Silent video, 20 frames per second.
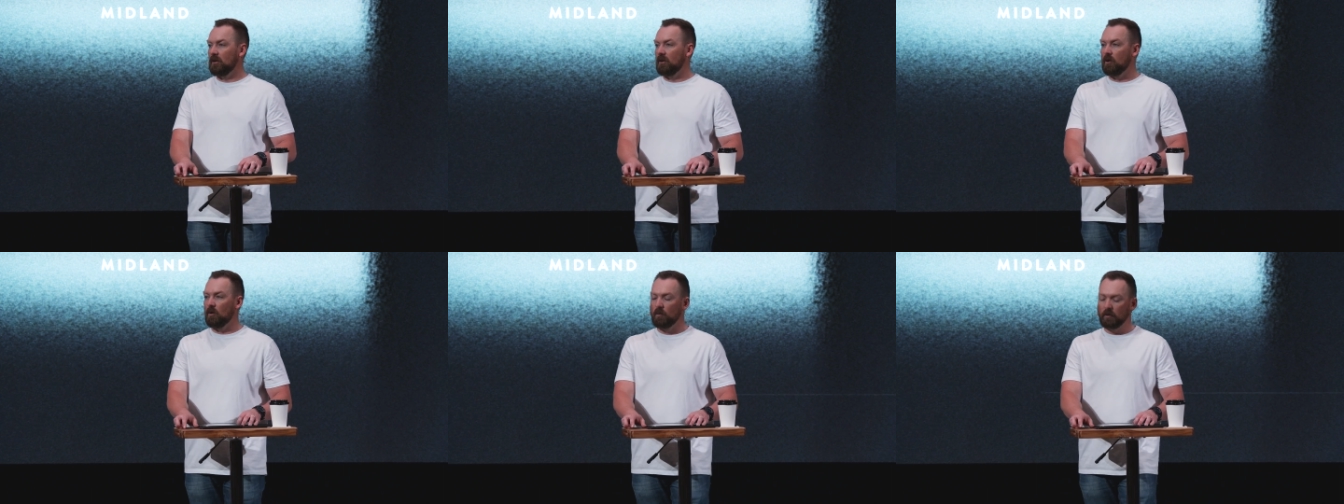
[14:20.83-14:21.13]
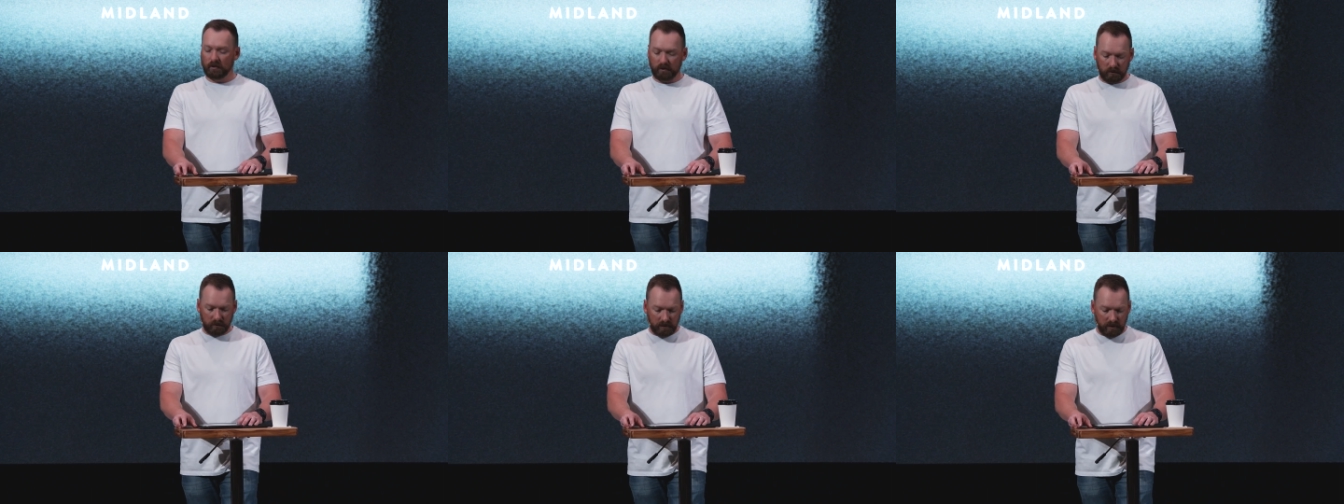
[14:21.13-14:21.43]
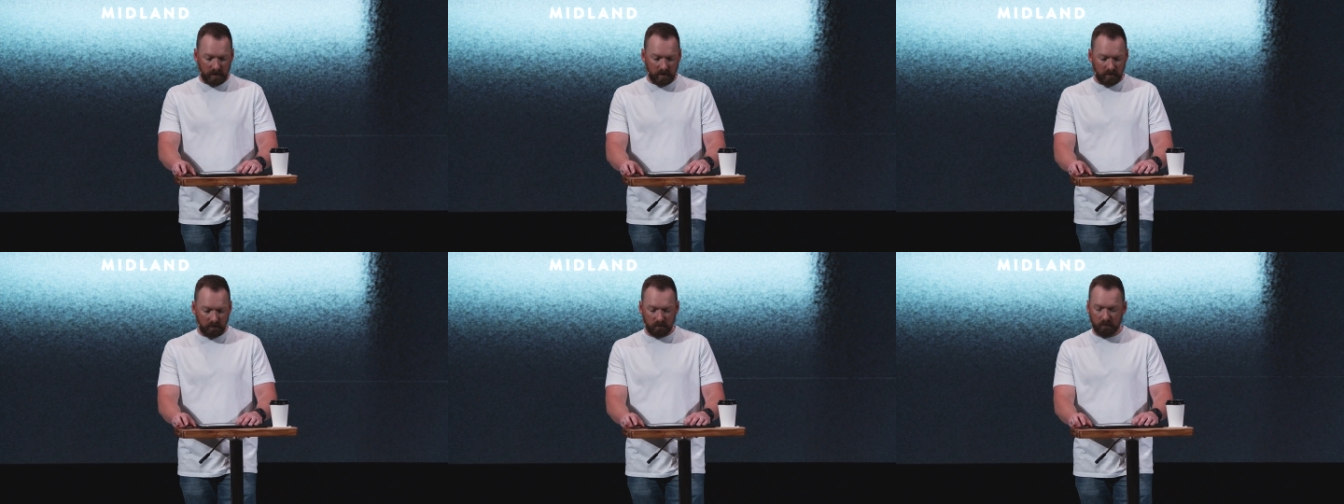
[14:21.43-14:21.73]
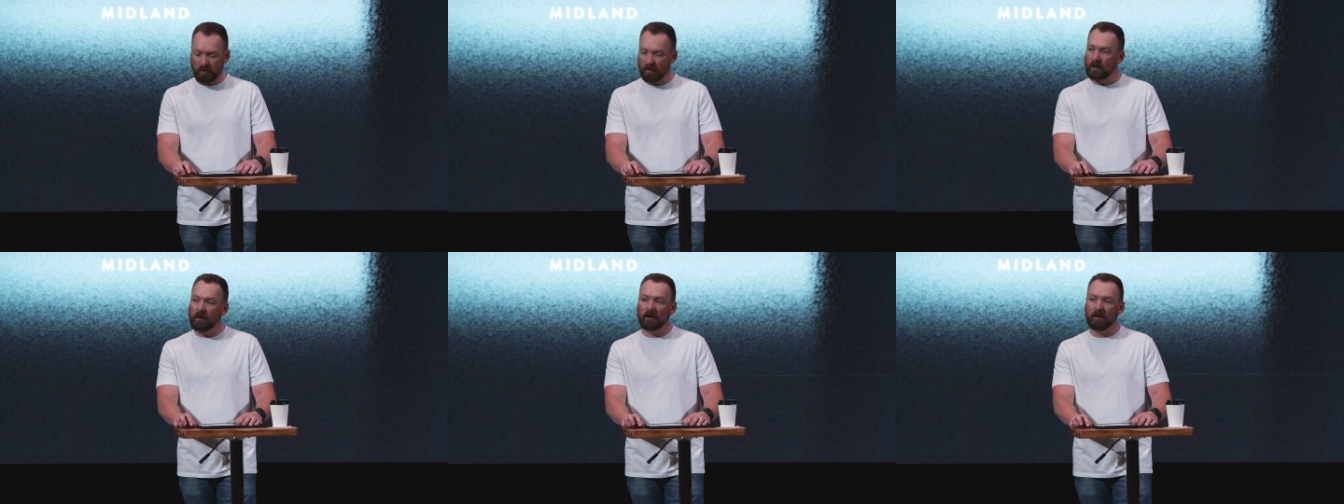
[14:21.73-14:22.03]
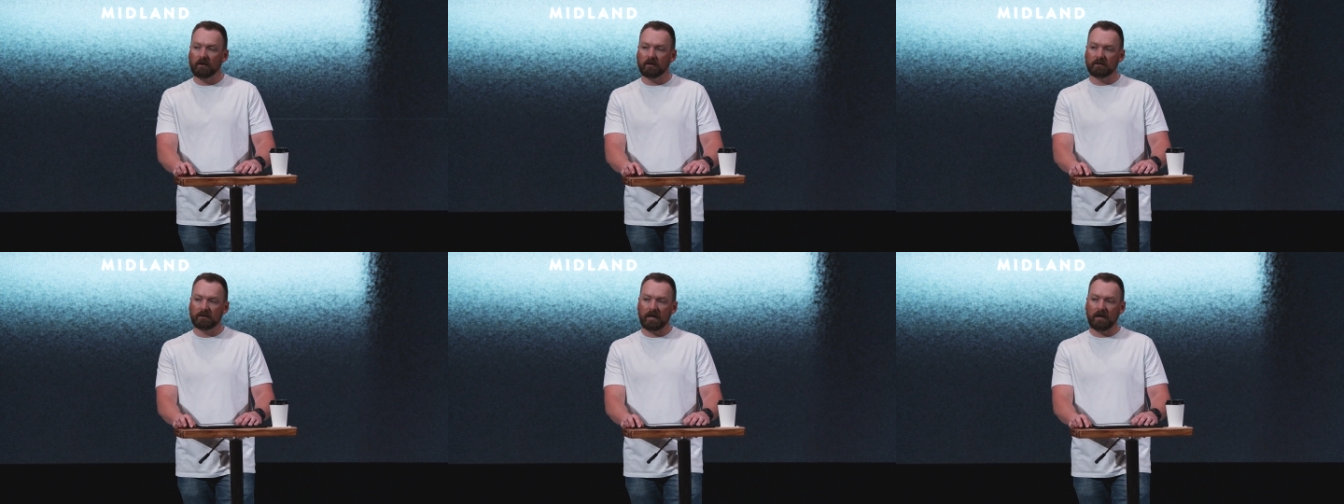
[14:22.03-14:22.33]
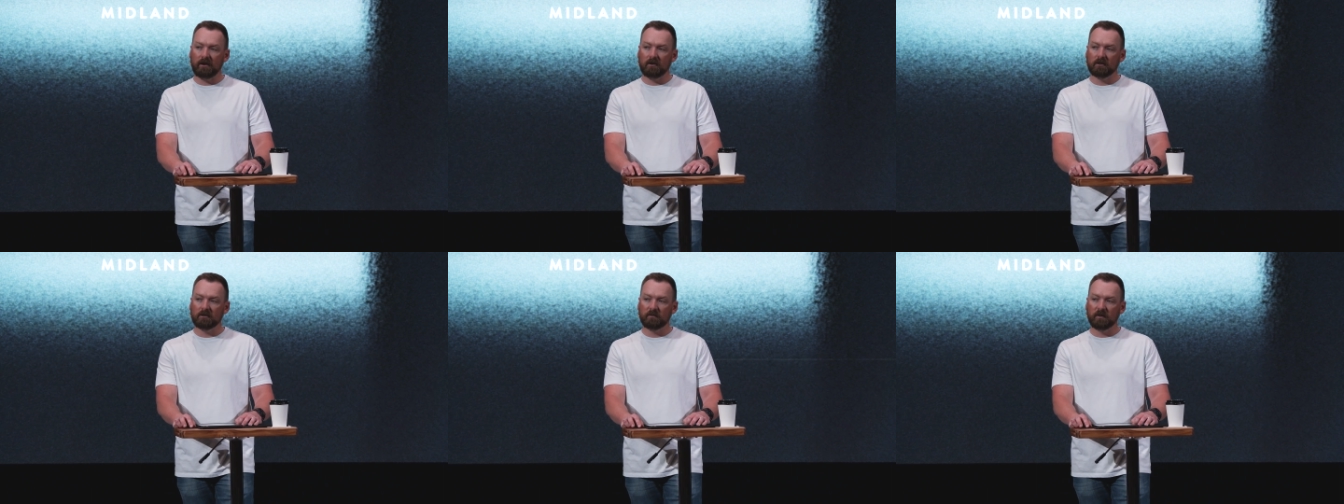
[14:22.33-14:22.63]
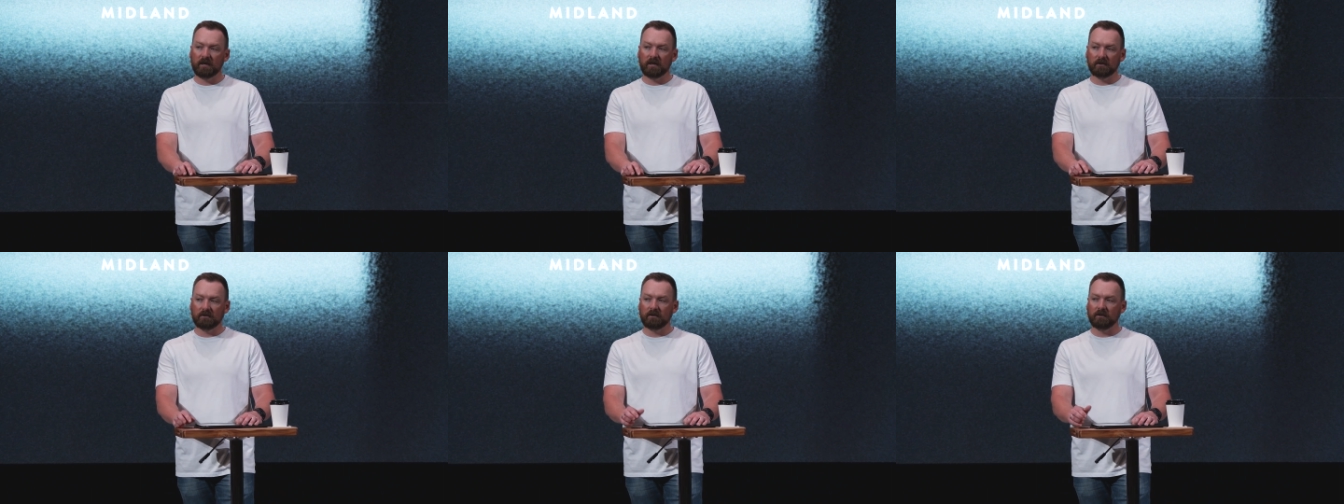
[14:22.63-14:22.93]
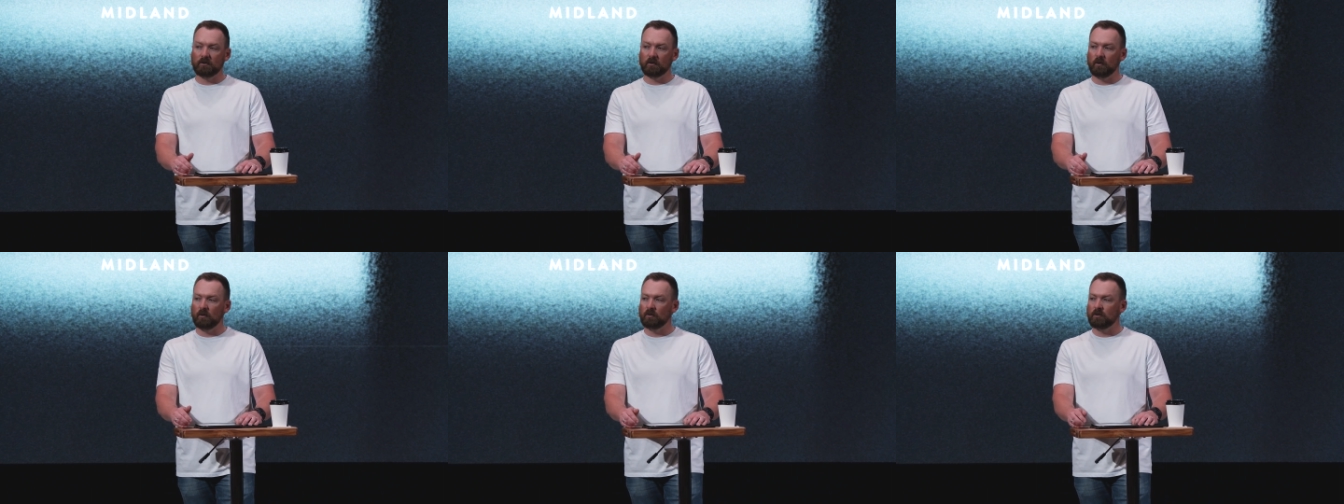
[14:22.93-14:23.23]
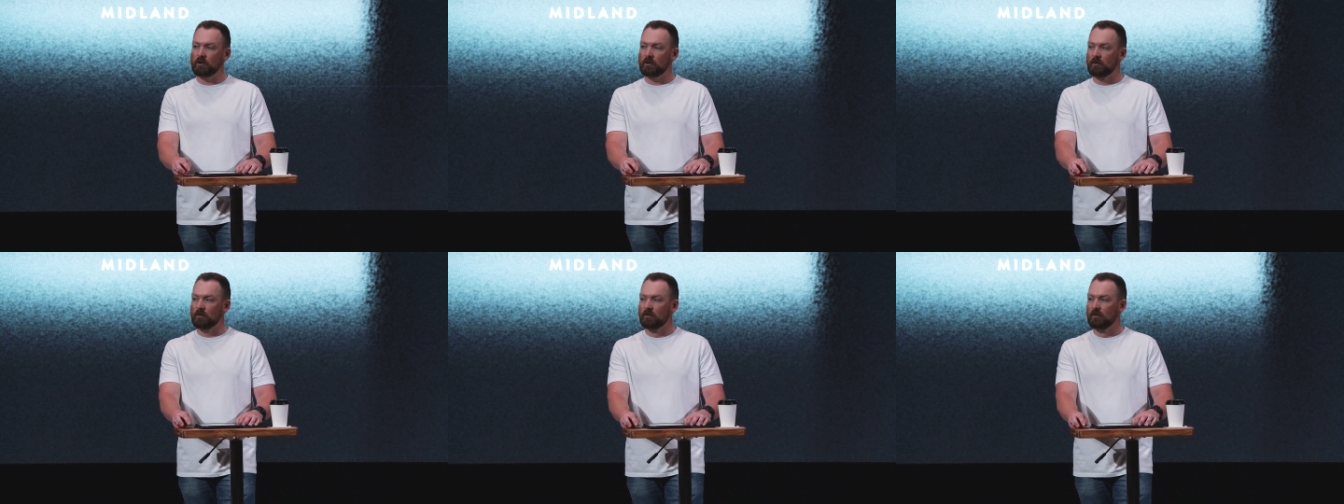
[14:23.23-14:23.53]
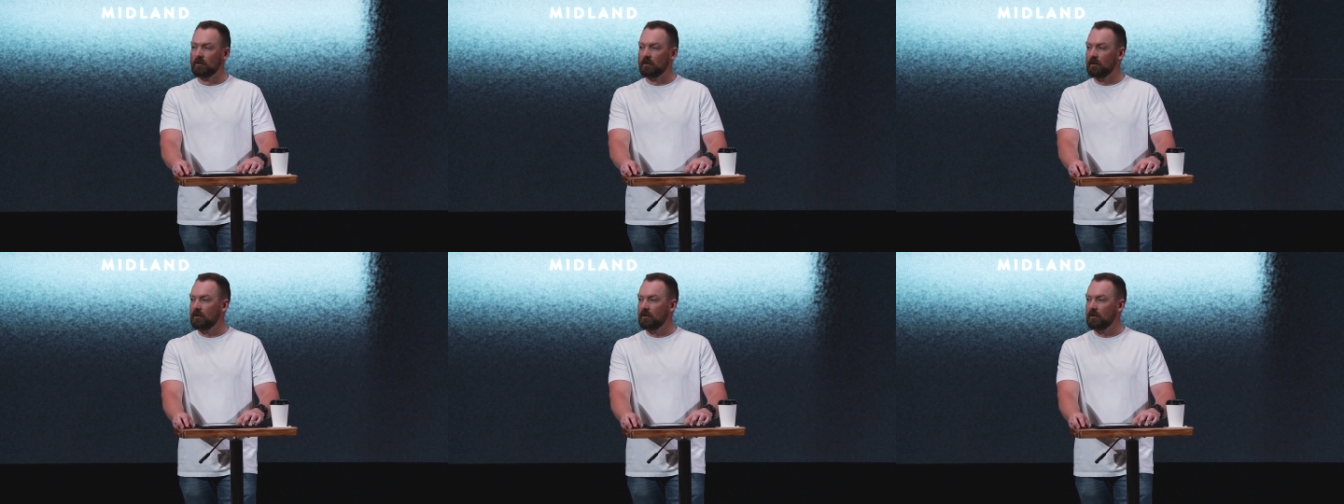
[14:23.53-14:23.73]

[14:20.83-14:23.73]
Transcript: Or would you keep bringing containers because he told you,